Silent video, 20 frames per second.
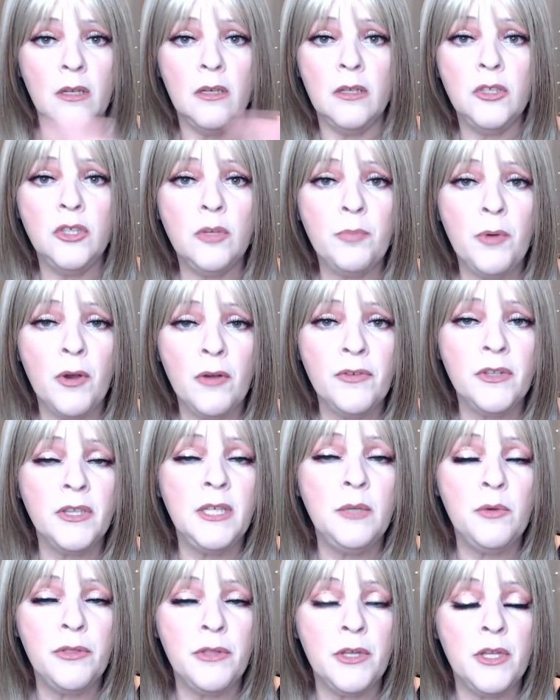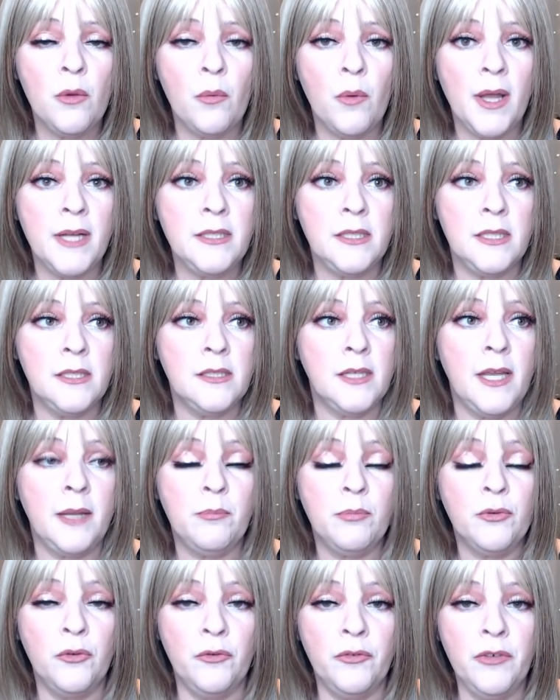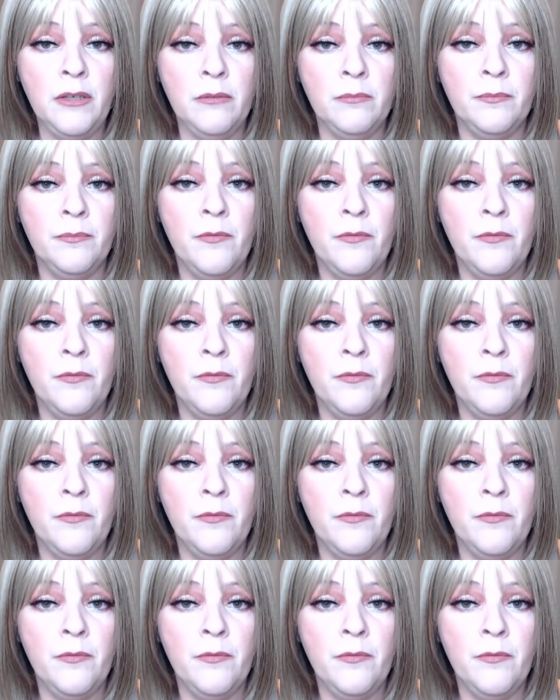You're perfectly within your rights to say prove it.